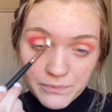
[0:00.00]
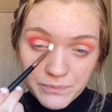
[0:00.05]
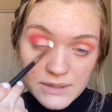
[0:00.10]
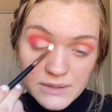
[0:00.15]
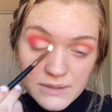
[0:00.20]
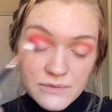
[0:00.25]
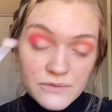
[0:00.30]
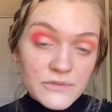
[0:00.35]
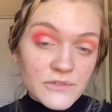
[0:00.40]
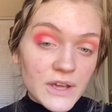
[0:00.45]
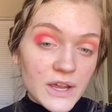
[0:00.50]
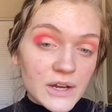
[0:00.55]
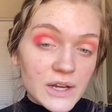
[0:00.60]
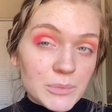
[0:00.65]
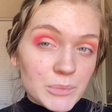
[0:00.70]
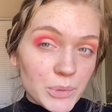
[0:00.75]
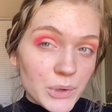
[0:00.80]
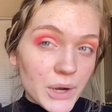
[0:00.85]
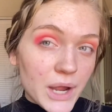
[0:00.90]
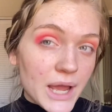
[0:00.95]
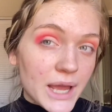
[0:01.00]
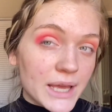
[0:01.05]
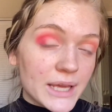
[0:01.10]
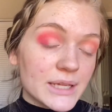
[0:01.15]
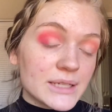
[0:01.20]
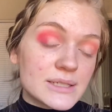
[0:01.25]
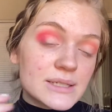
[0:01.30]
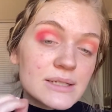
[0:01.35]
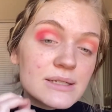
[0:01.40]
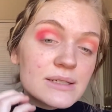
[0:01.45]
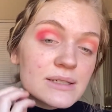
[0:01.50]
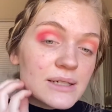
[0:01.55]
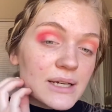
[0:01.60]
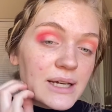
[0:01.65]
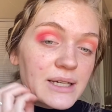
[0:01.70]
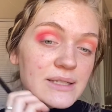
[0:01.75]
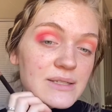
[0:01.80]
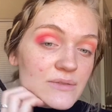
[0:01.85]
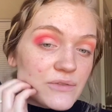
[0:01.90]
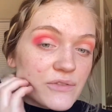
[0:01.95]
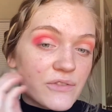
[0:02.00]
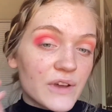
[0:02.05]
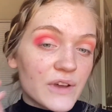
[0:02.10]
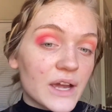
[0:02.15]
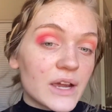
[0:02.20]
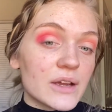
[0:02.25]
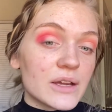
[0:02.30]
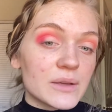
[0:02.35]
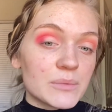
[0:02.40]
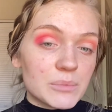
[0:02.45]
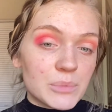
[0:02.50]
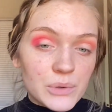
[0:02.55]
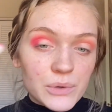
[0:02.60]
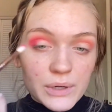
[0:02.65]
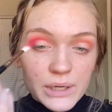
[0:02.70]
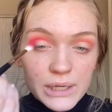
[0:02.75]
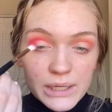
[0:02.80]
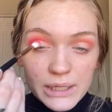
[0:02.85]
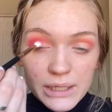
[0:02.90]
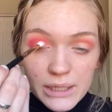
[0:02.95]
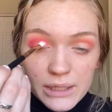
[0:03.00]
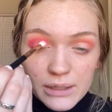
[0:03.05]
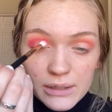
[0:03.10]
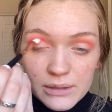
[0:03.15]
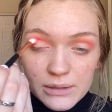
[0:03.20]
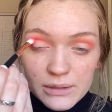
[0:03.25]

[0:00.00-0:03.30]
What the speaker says: It's very bright. It's very pretty.